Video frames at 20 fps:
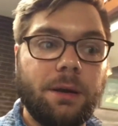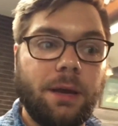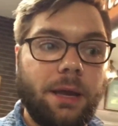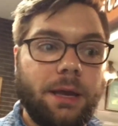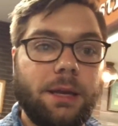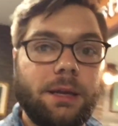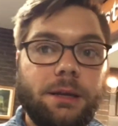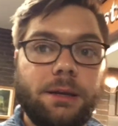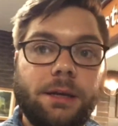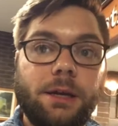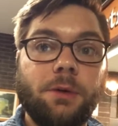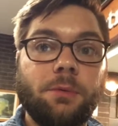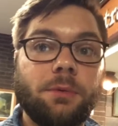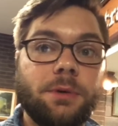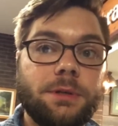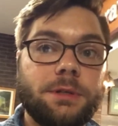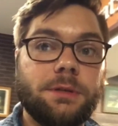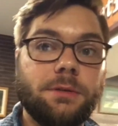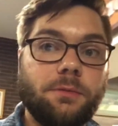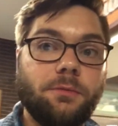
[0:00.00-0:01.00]
And it
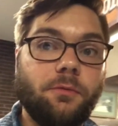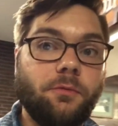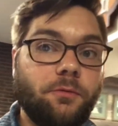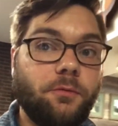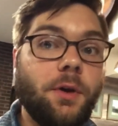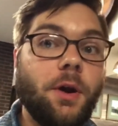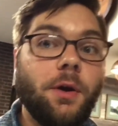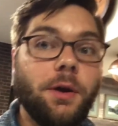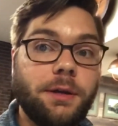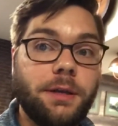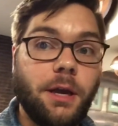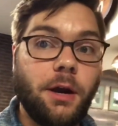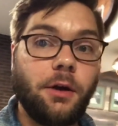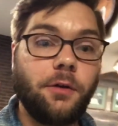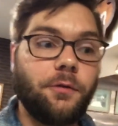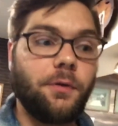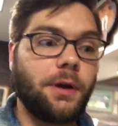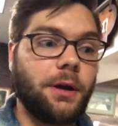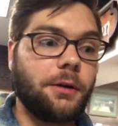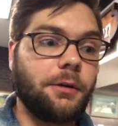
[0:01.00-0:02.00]
was very
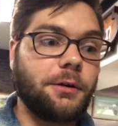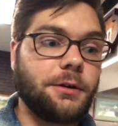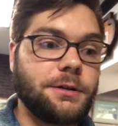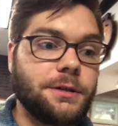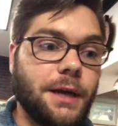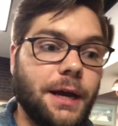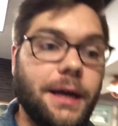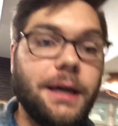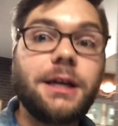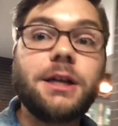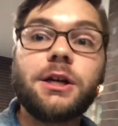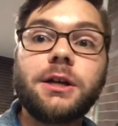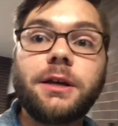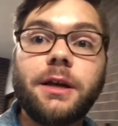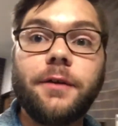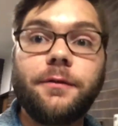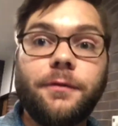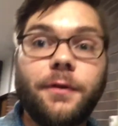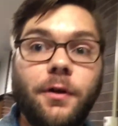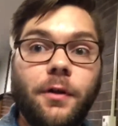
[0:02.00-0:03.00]
terrifying because
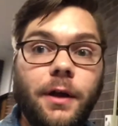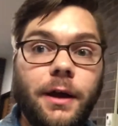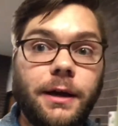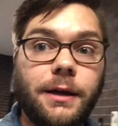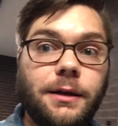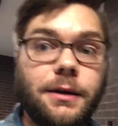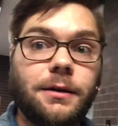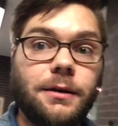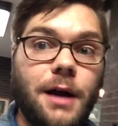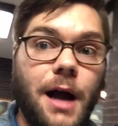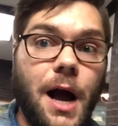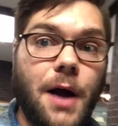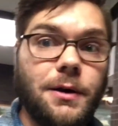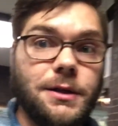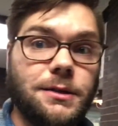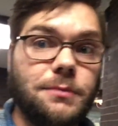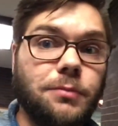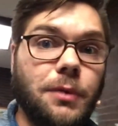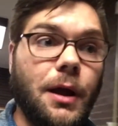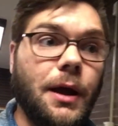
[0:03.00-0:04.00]
it felt like I
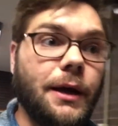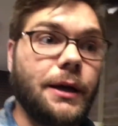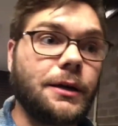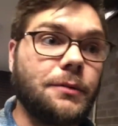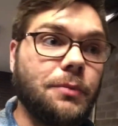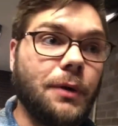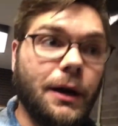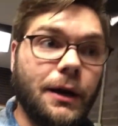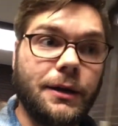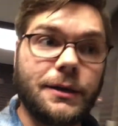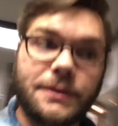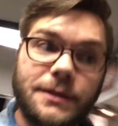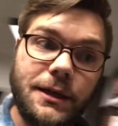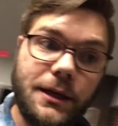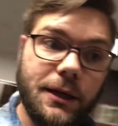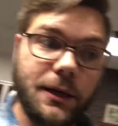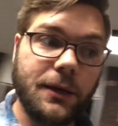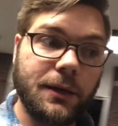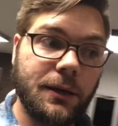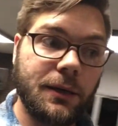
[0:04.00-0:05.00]
was blind, but I could
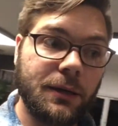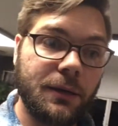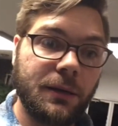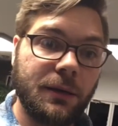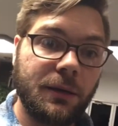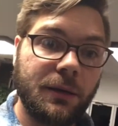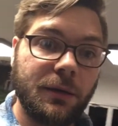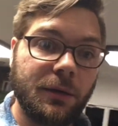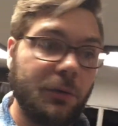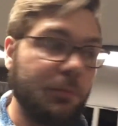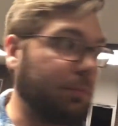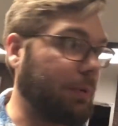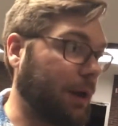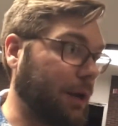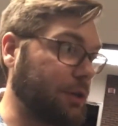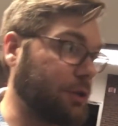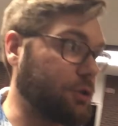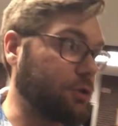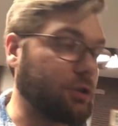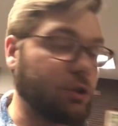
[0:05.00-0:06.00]
see, but
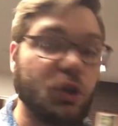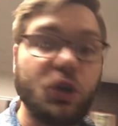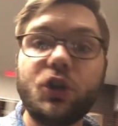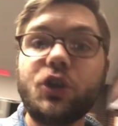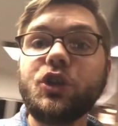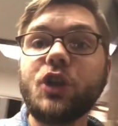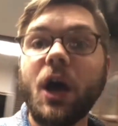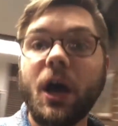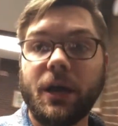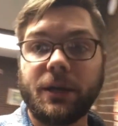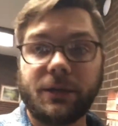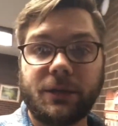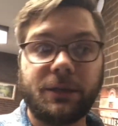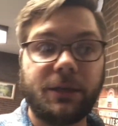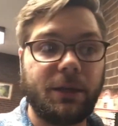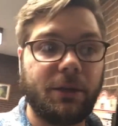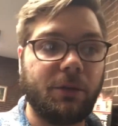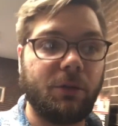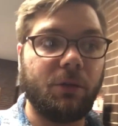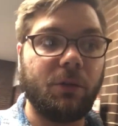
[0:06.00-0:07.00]
I just could not
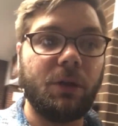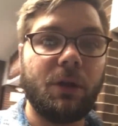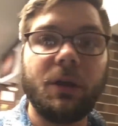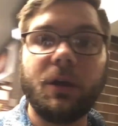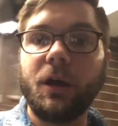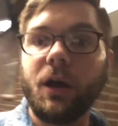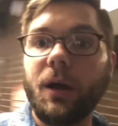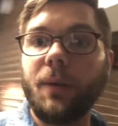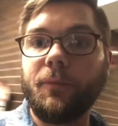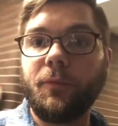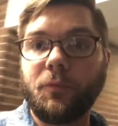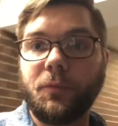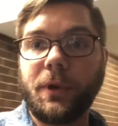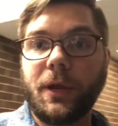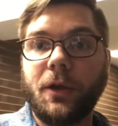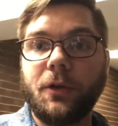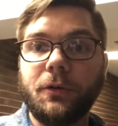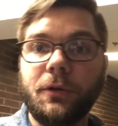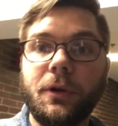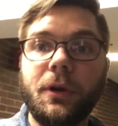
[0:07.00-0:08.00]
tell up from
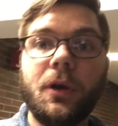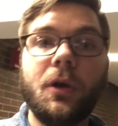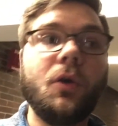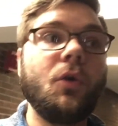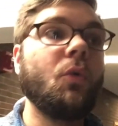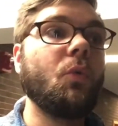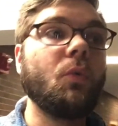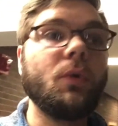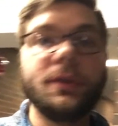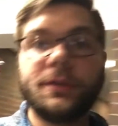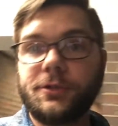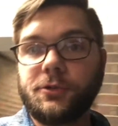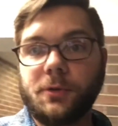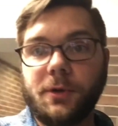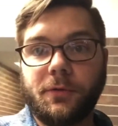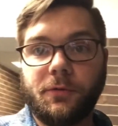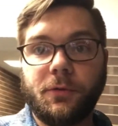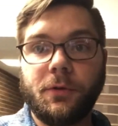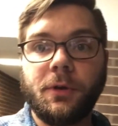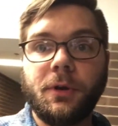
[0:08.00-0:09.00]
down
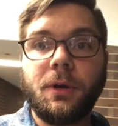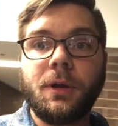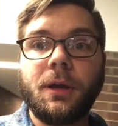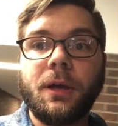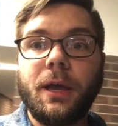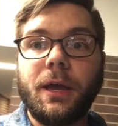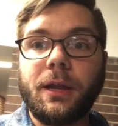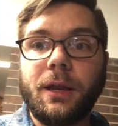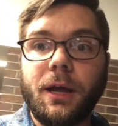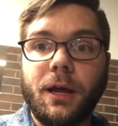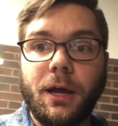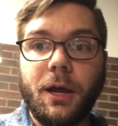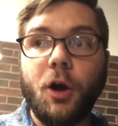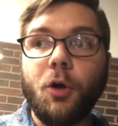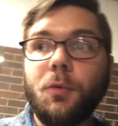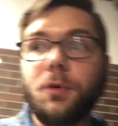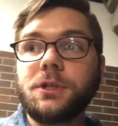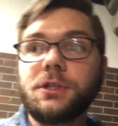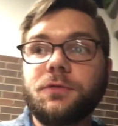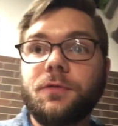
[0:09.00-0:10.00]
whatsoever. And I
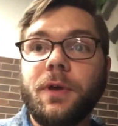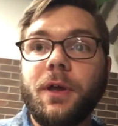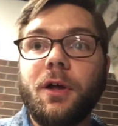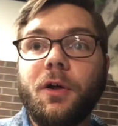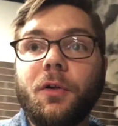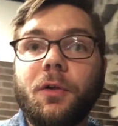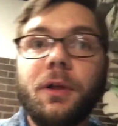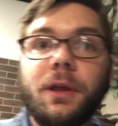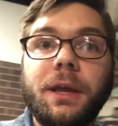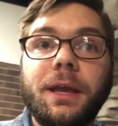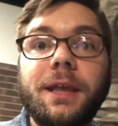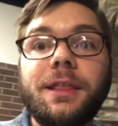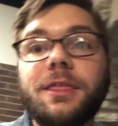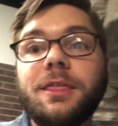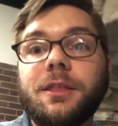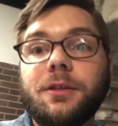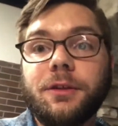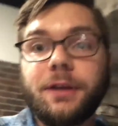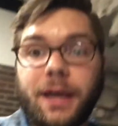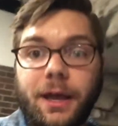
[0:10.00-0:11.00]
almost fell
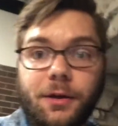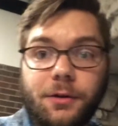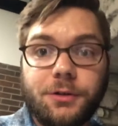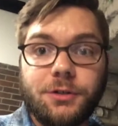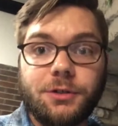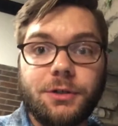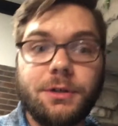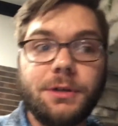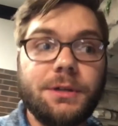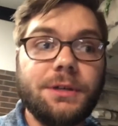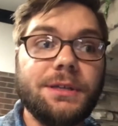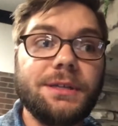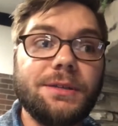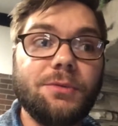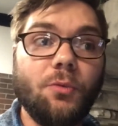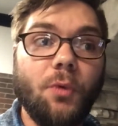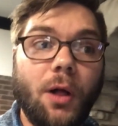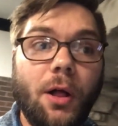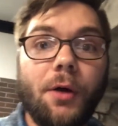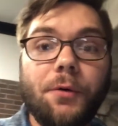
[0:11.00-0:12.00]
into the couch
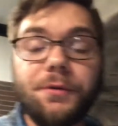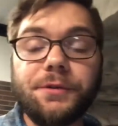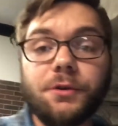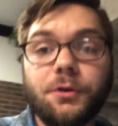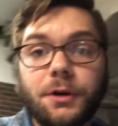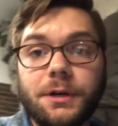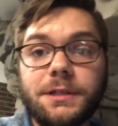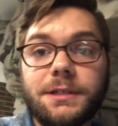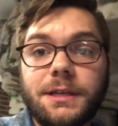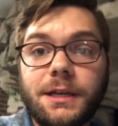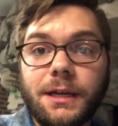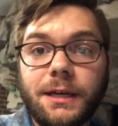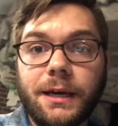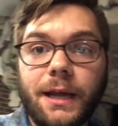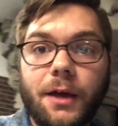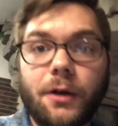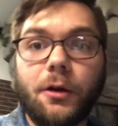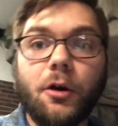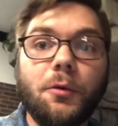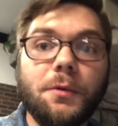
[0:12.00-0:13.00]
while I was already sitting
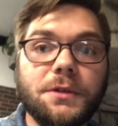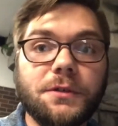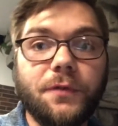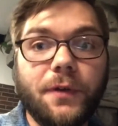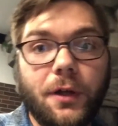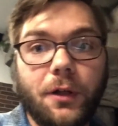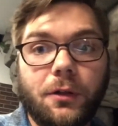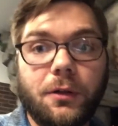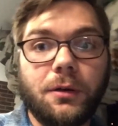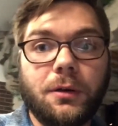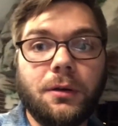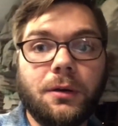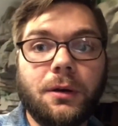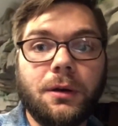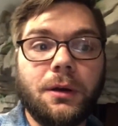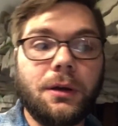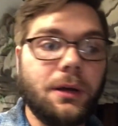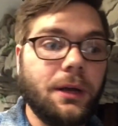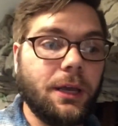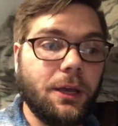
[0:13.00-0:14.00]
down. I almost fell.
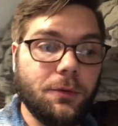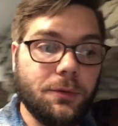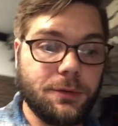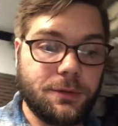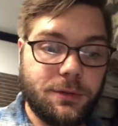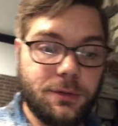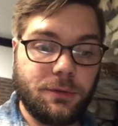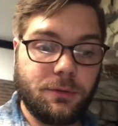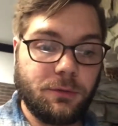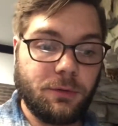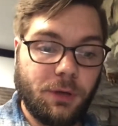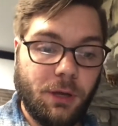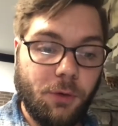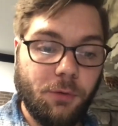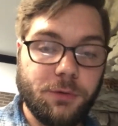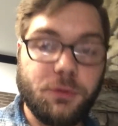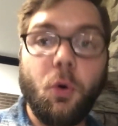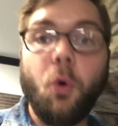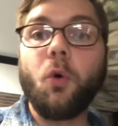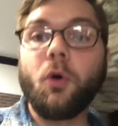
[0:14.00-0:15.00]
It was
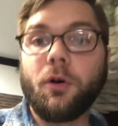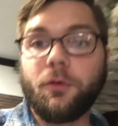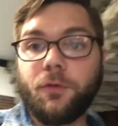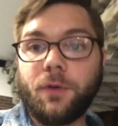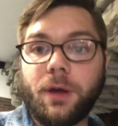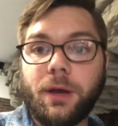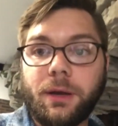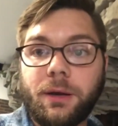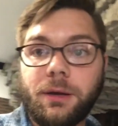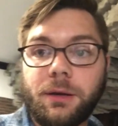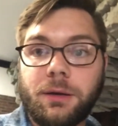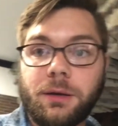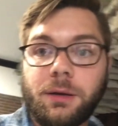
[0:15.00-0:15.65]
horrifying.